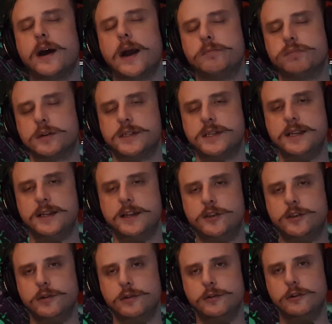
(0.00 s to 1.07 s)
I proceeded
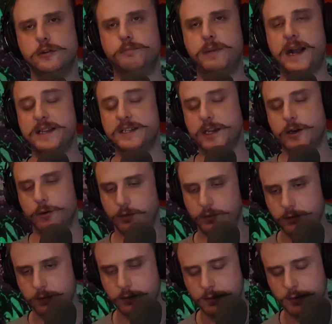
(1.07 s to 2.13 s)
to pass out
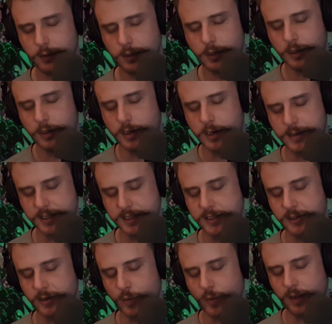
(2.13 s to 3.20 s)
on the
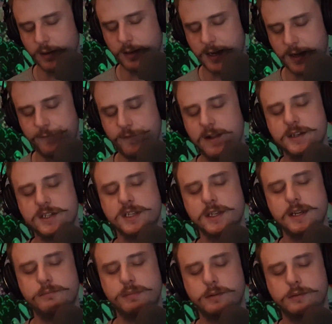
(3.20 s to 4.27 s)
steering wheel, and I fell
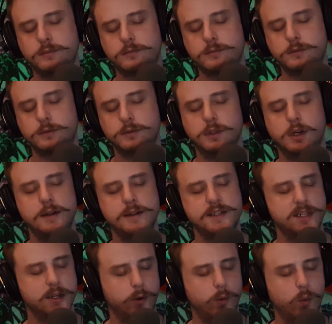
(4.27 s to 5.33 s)
asleep on the
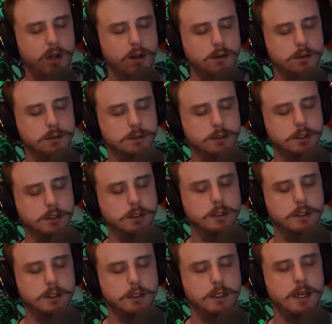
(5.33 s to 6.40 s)
steering wheel.
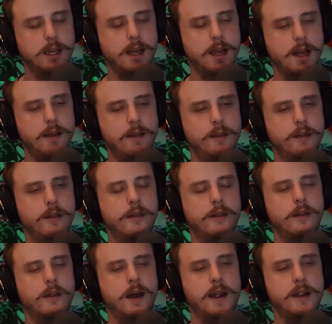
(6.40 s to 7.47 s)
And
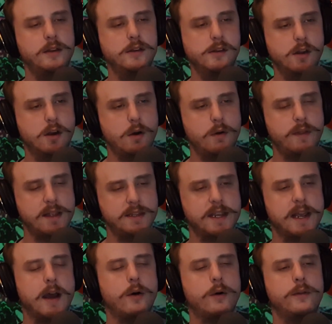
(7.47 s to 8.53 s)
I know that's
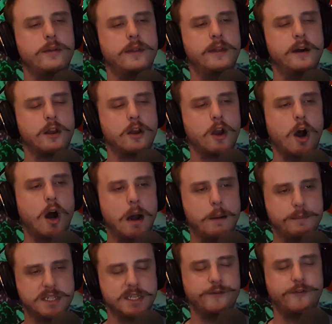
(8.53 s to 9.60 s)
how the
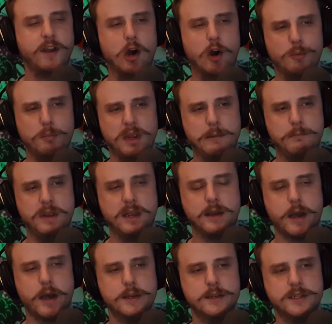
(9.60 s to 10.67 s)
cops found me,
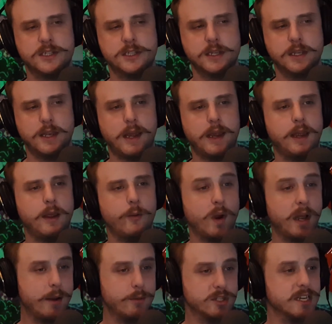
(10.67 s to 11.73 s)
because
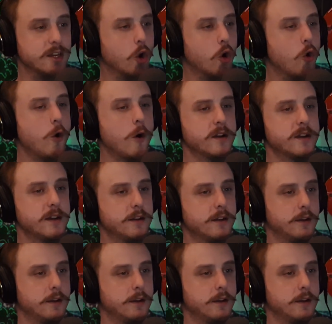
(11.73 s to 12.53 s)
when I was in court,